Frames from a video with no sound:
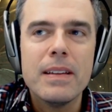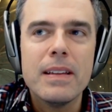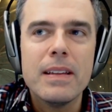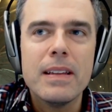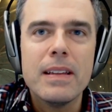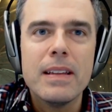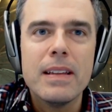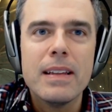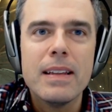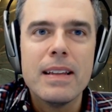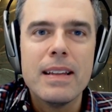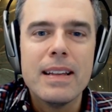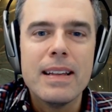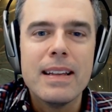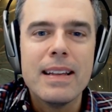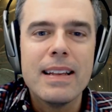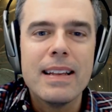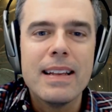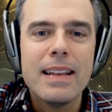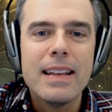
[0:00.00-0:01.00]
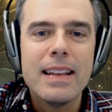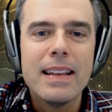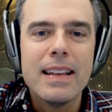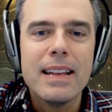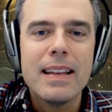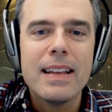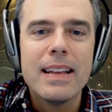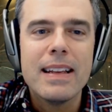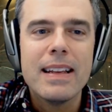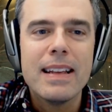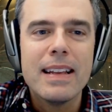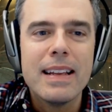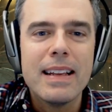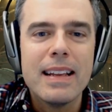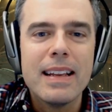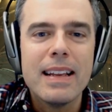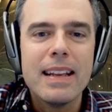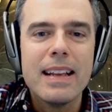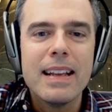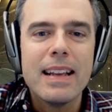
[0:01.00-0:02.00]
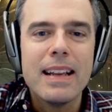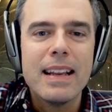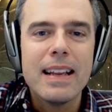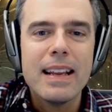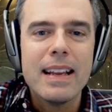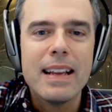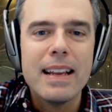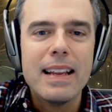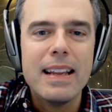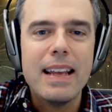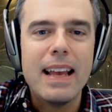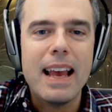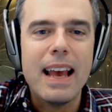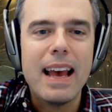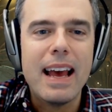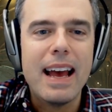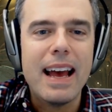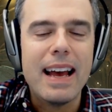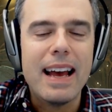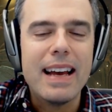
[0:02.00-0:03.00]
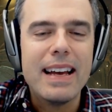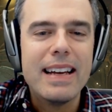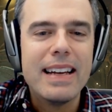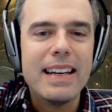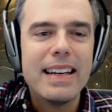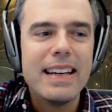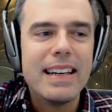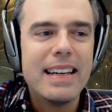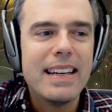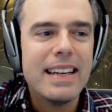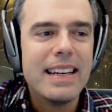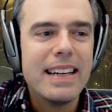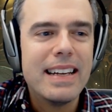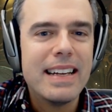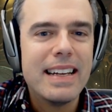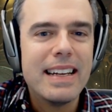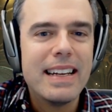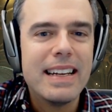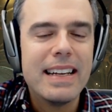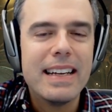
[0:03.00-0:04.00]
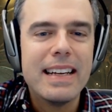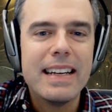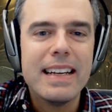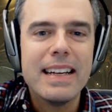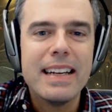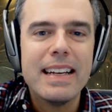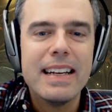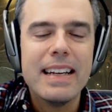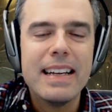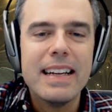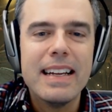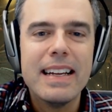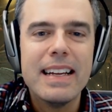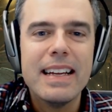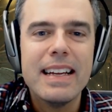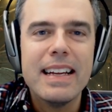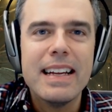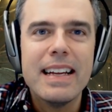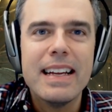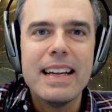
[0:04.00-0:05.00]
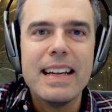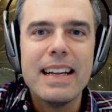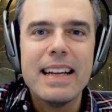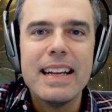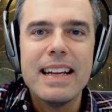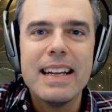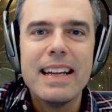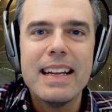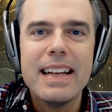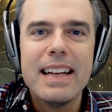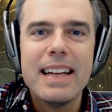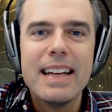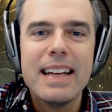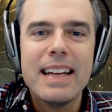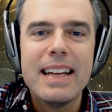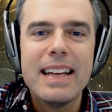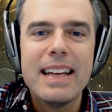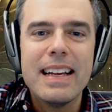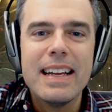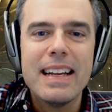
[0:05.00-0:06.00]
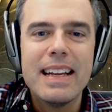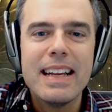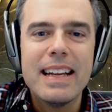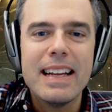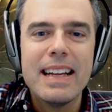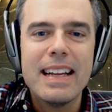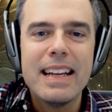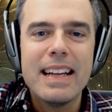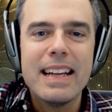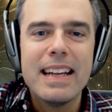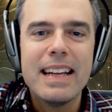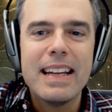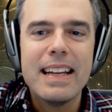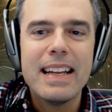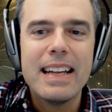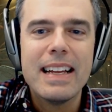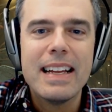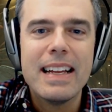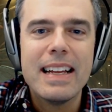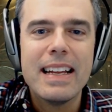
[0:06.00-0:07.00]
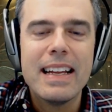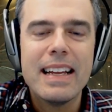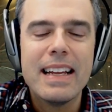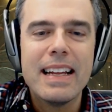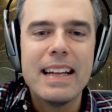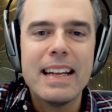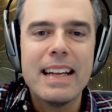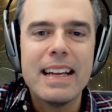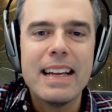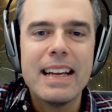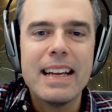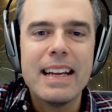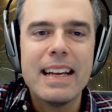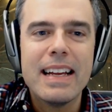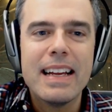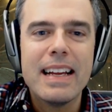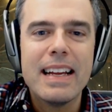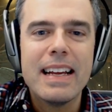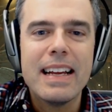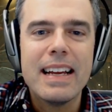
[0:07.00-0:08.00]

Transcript: [no speech]